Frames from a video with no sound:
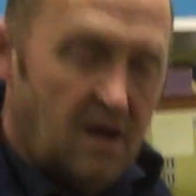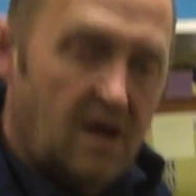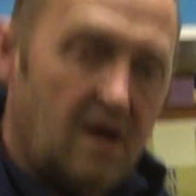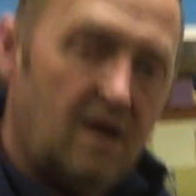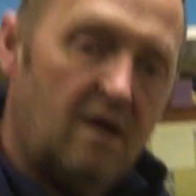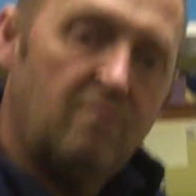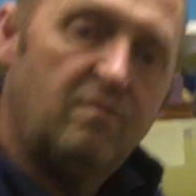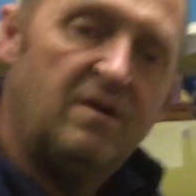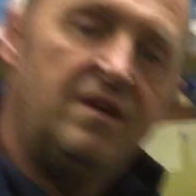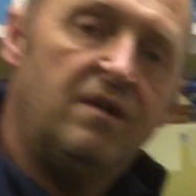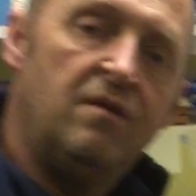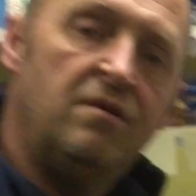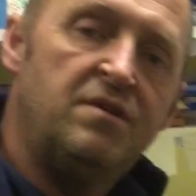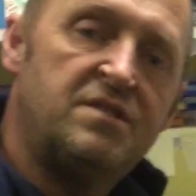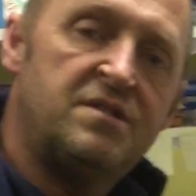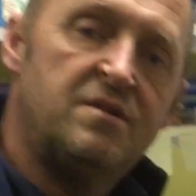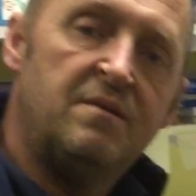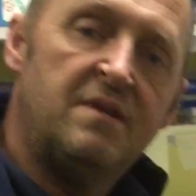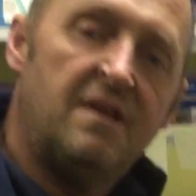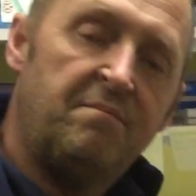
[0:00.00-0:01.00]
Uh, we
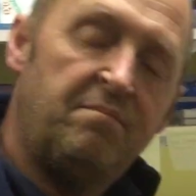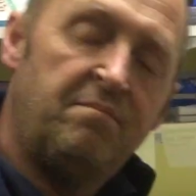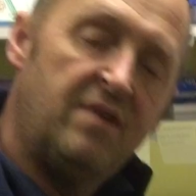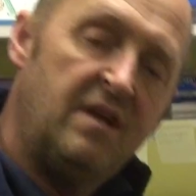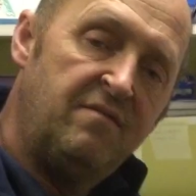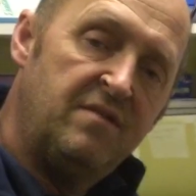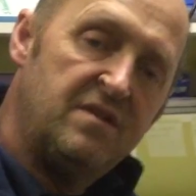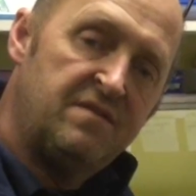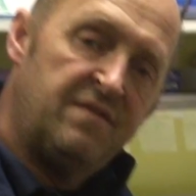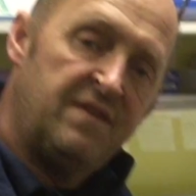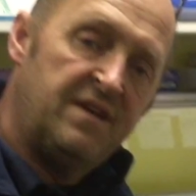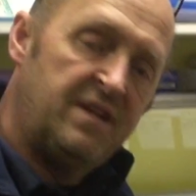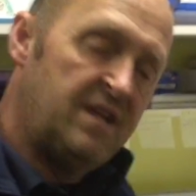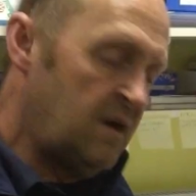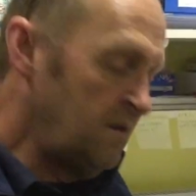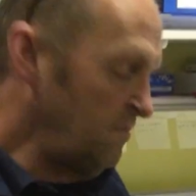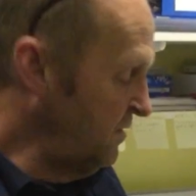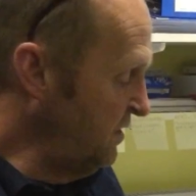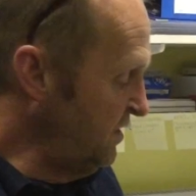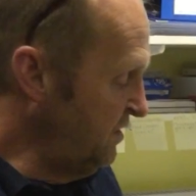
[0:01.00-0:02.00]
used to in a previous
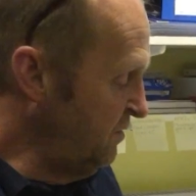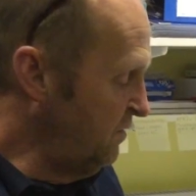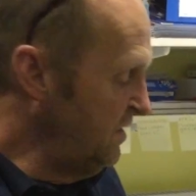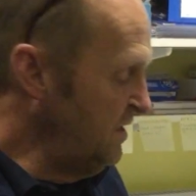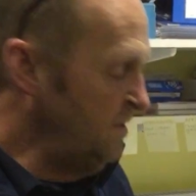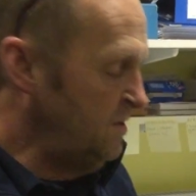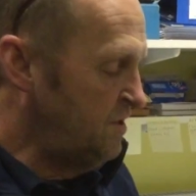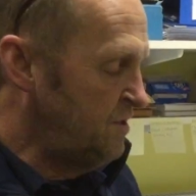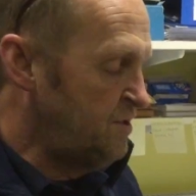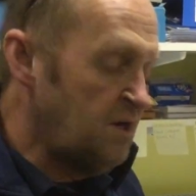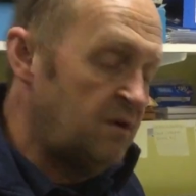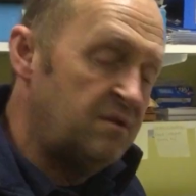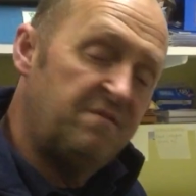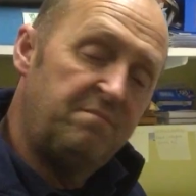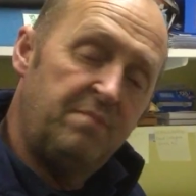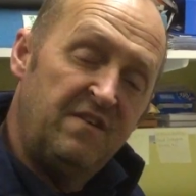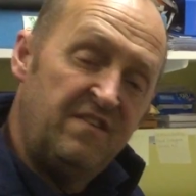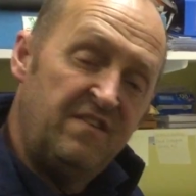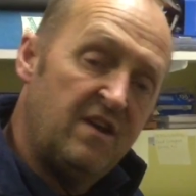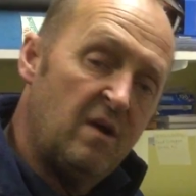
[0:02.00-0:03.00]
video, we, we showed a
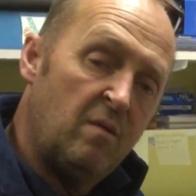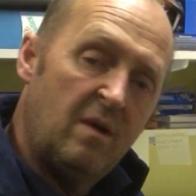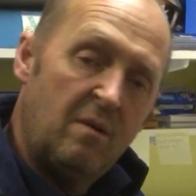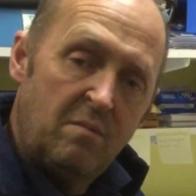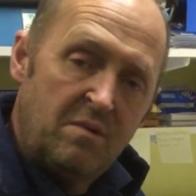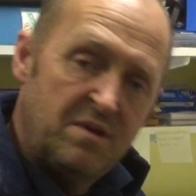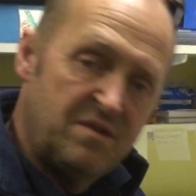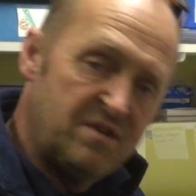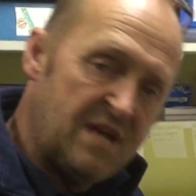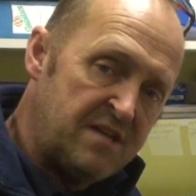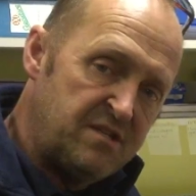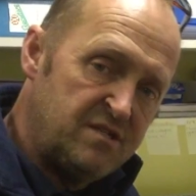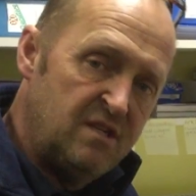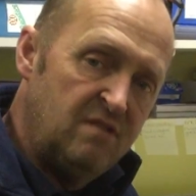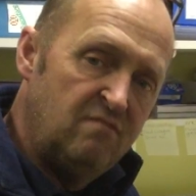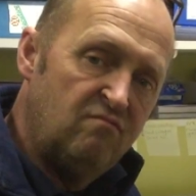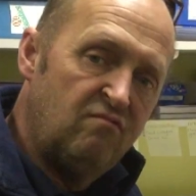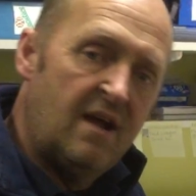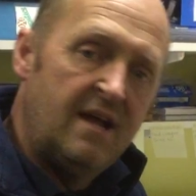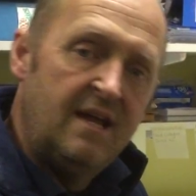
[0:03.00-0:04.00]
video where we was
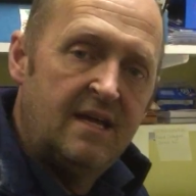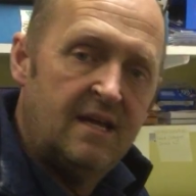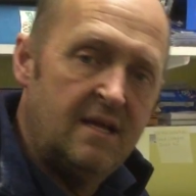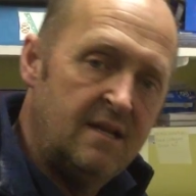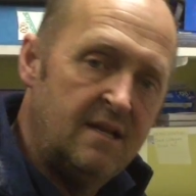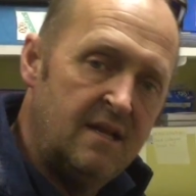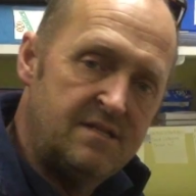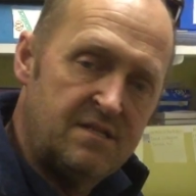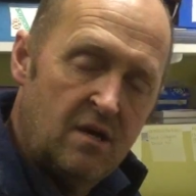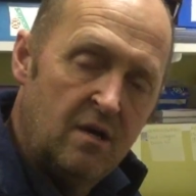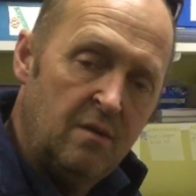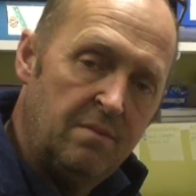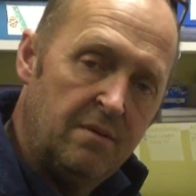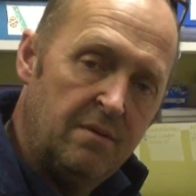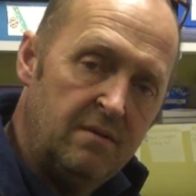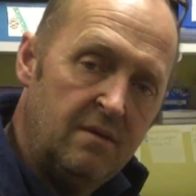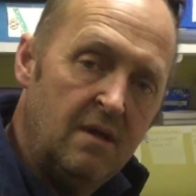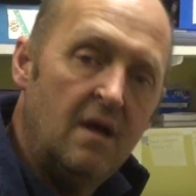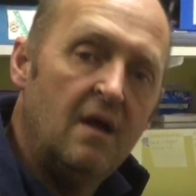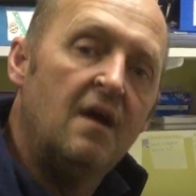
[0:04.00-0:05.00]
actually raking it
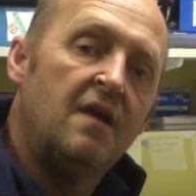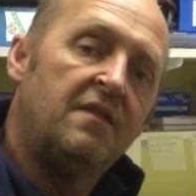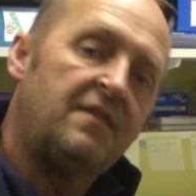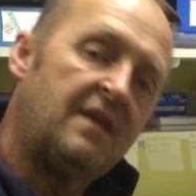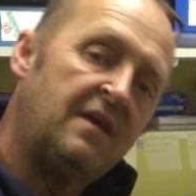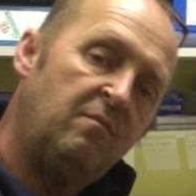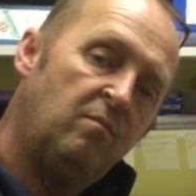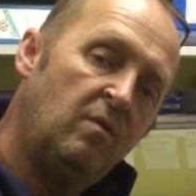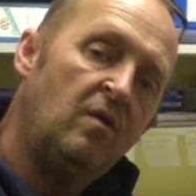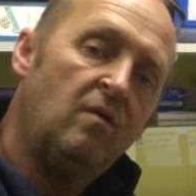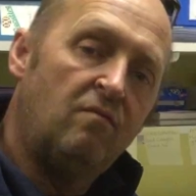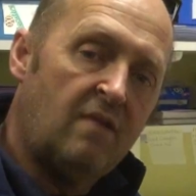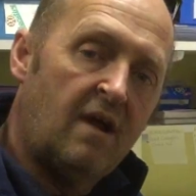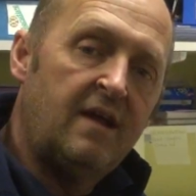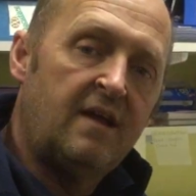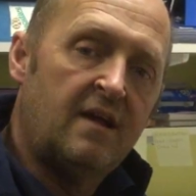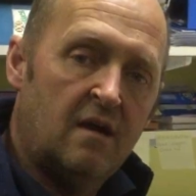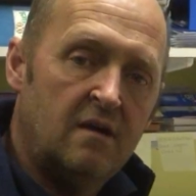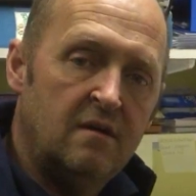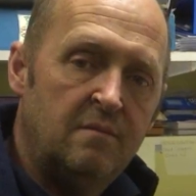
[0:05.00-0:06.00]
open. They will
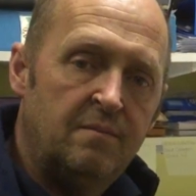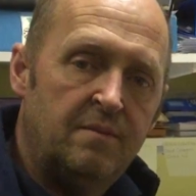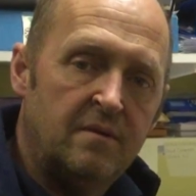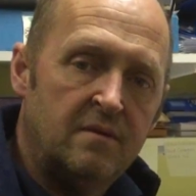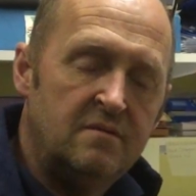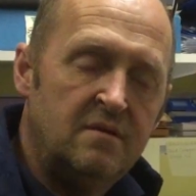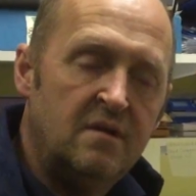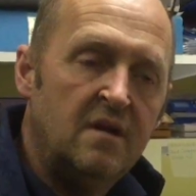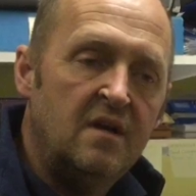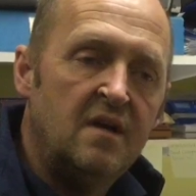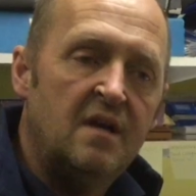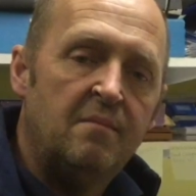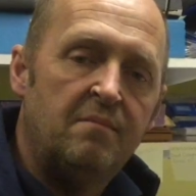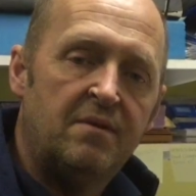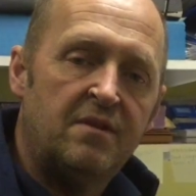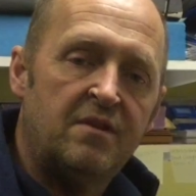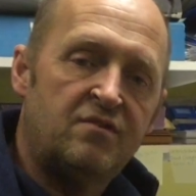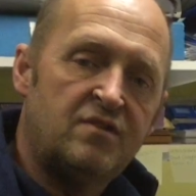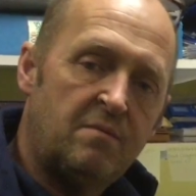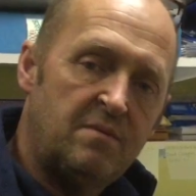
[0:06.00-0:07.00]
rake open
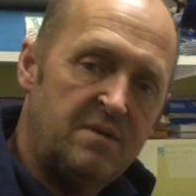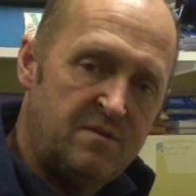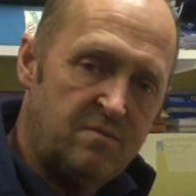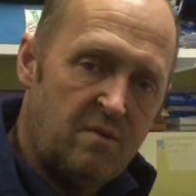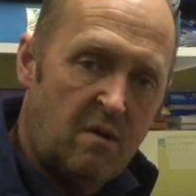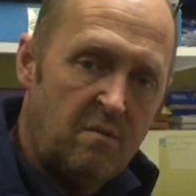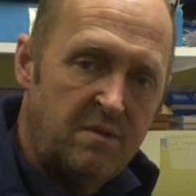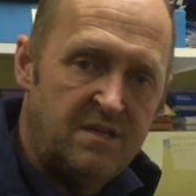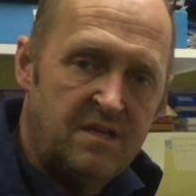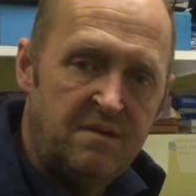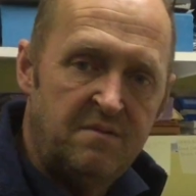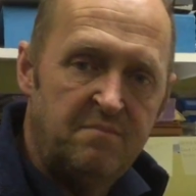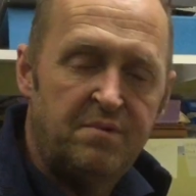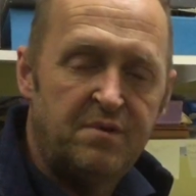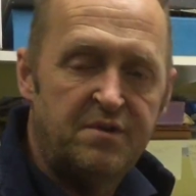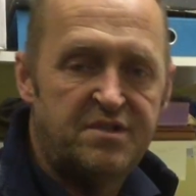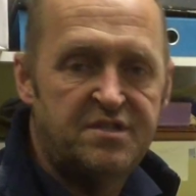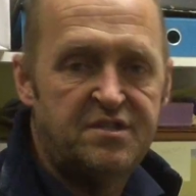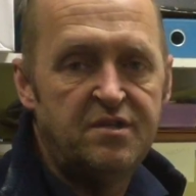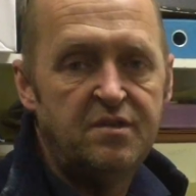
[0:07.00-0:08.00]
but the trouble is, well, we didn't
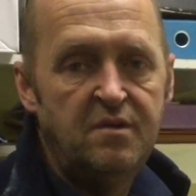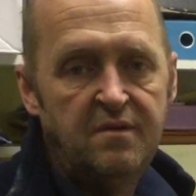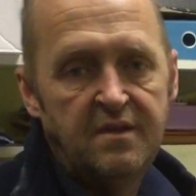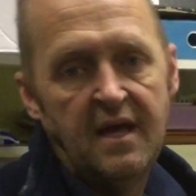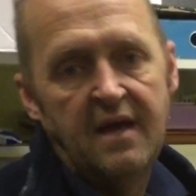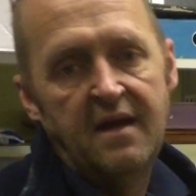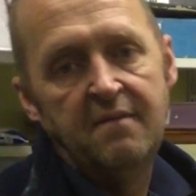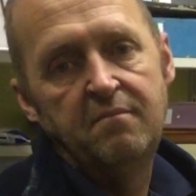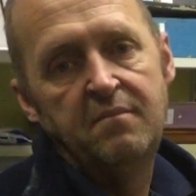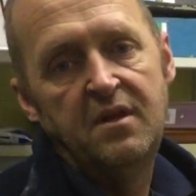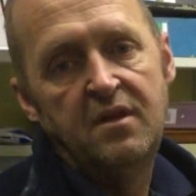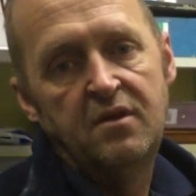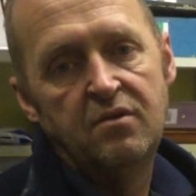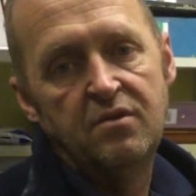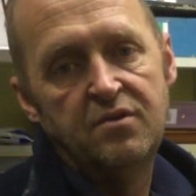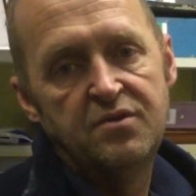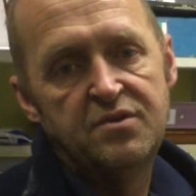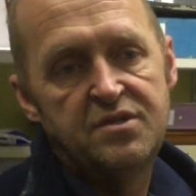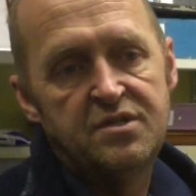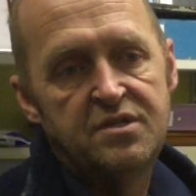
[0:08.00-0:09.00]
pursue that
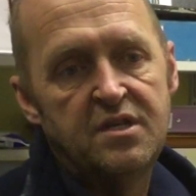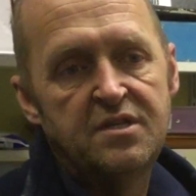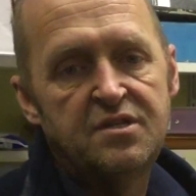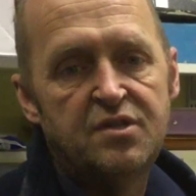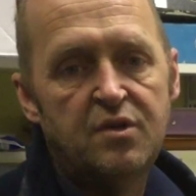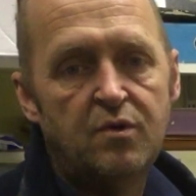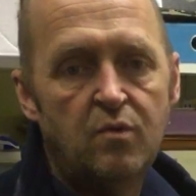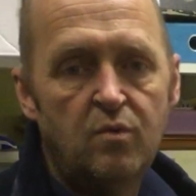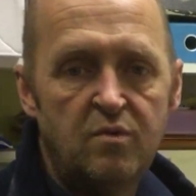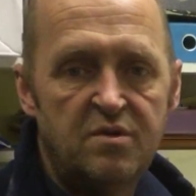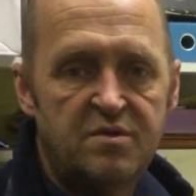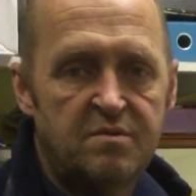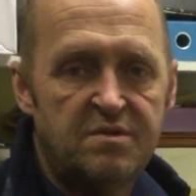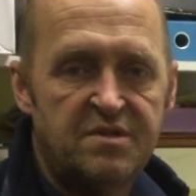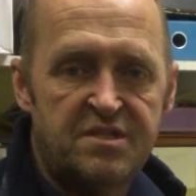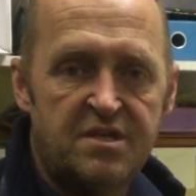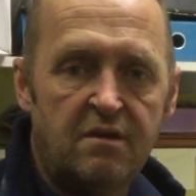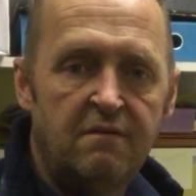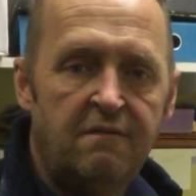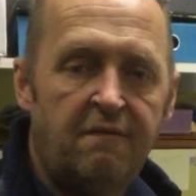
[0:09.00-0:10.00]
because the tools
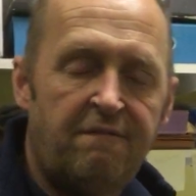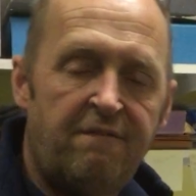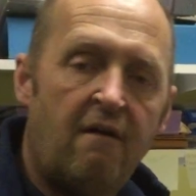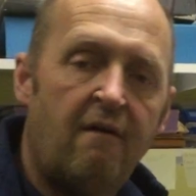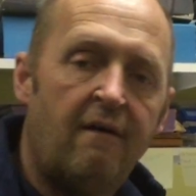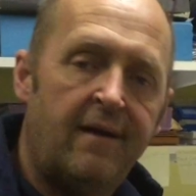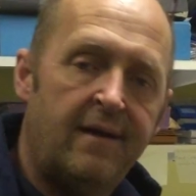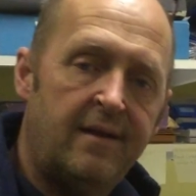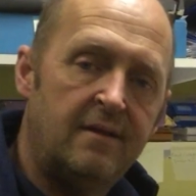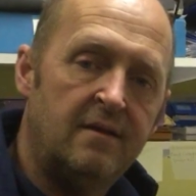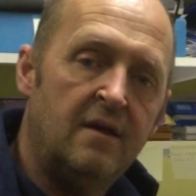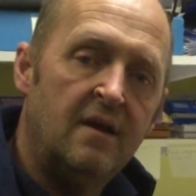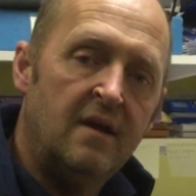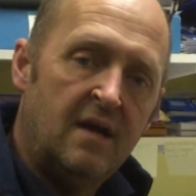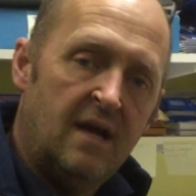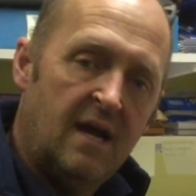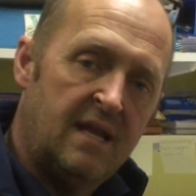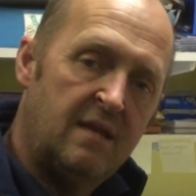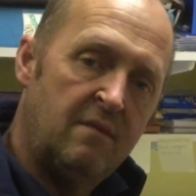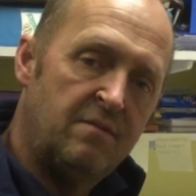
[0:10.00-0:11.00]
were so fine
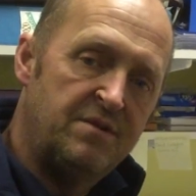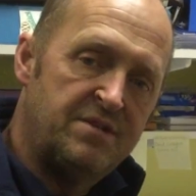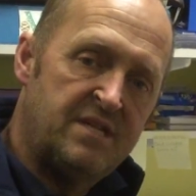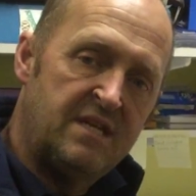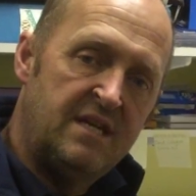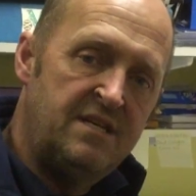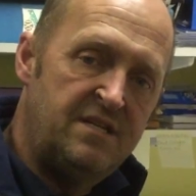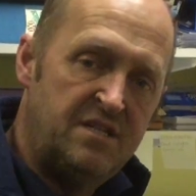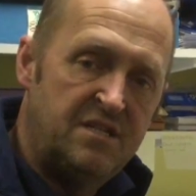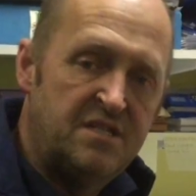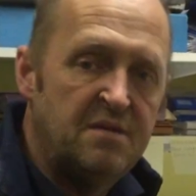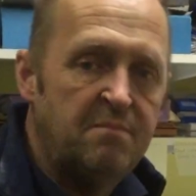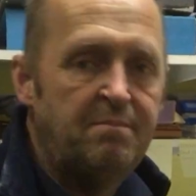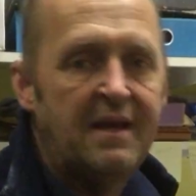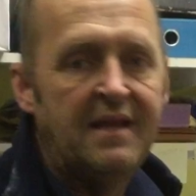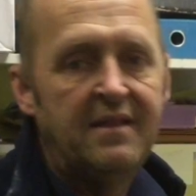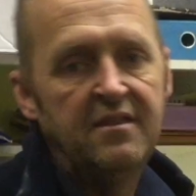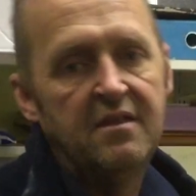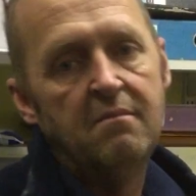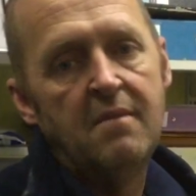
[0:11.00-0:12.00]
and it was easy to
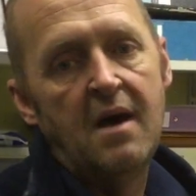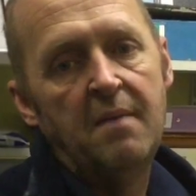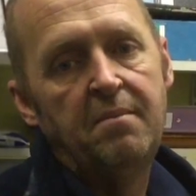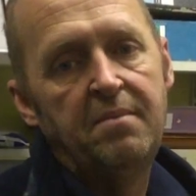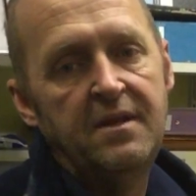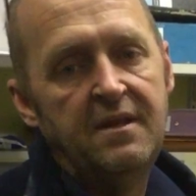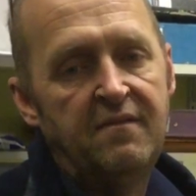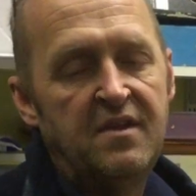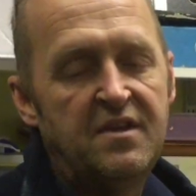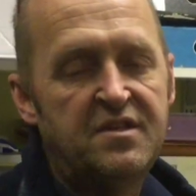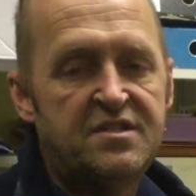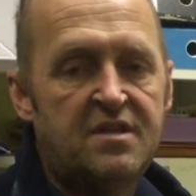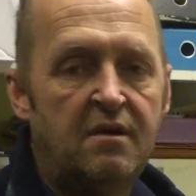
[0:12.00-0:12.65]
bend them up and everything.